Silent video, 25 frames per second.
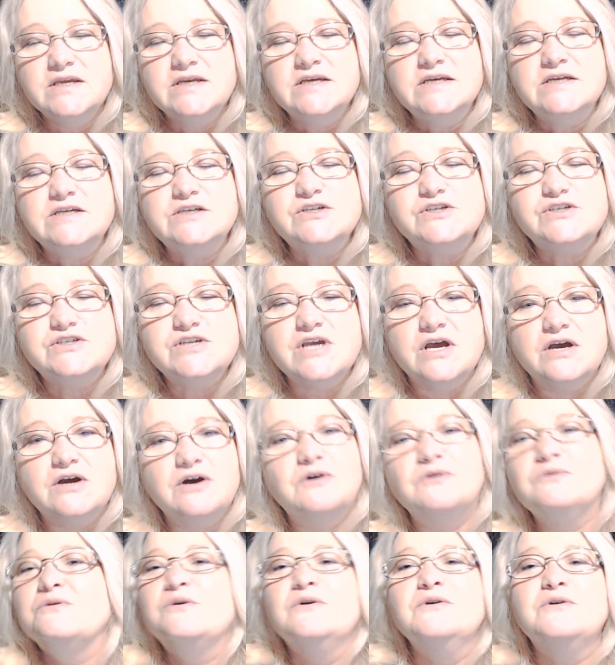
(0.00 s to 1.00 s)

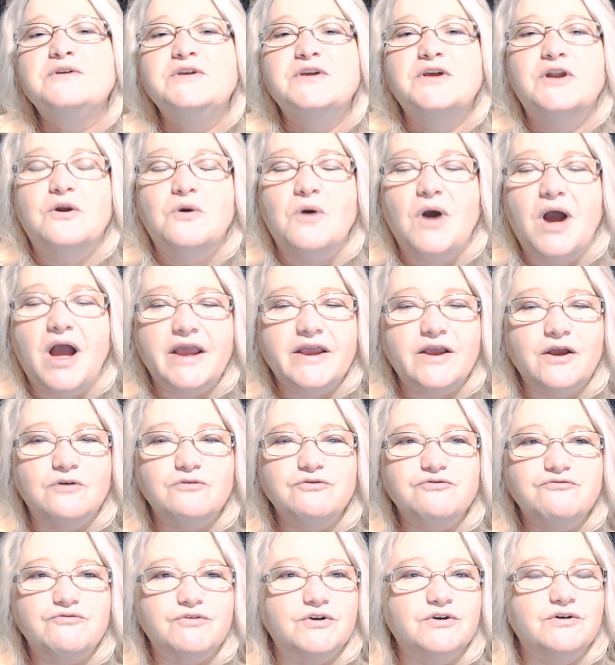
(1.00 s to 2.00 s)
So, I go
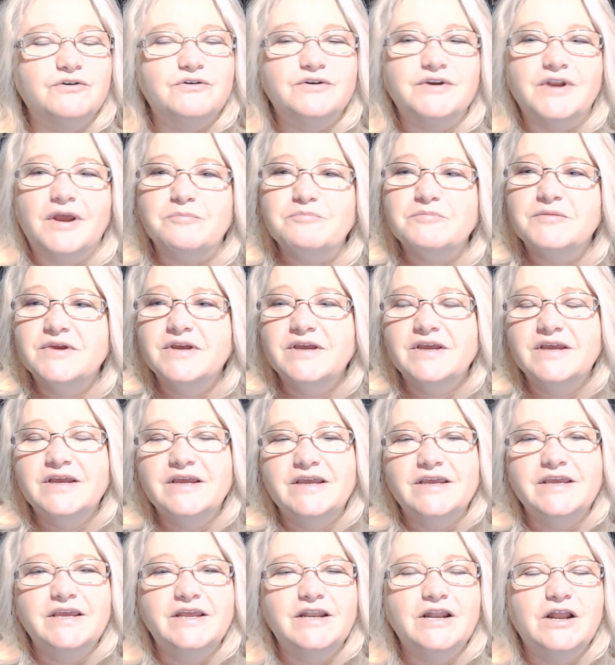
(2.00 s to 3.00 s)
through and I'm,
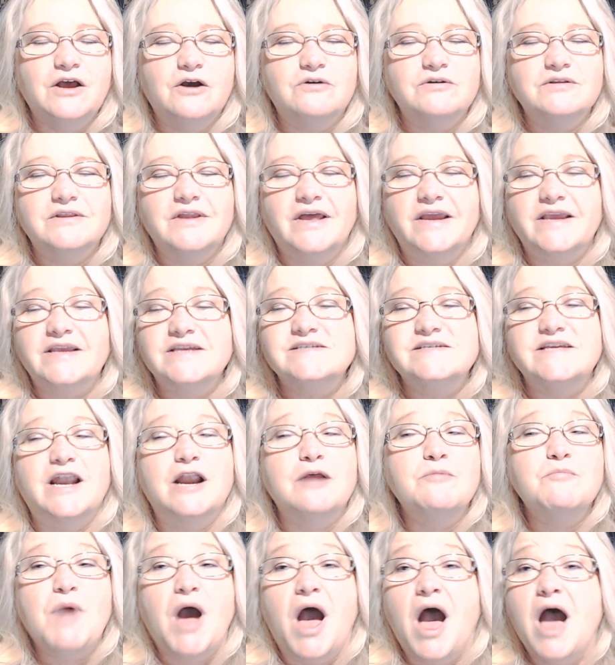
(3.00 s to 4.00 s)
like I said,
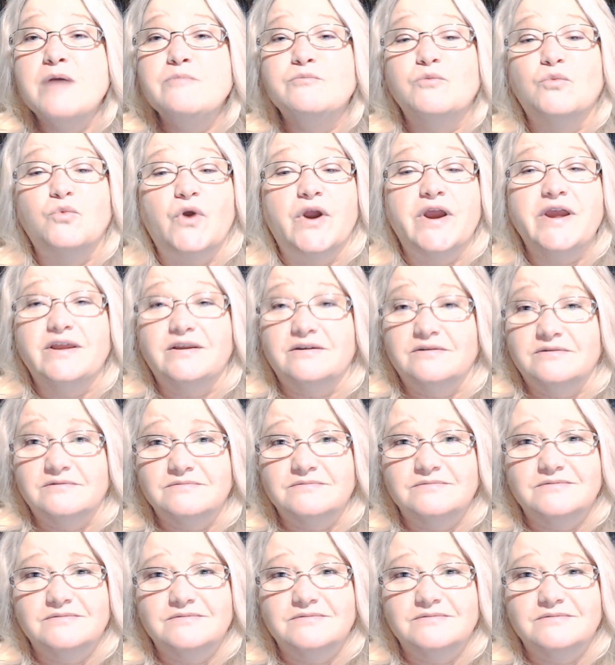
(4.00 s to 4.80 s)
I'm ranting.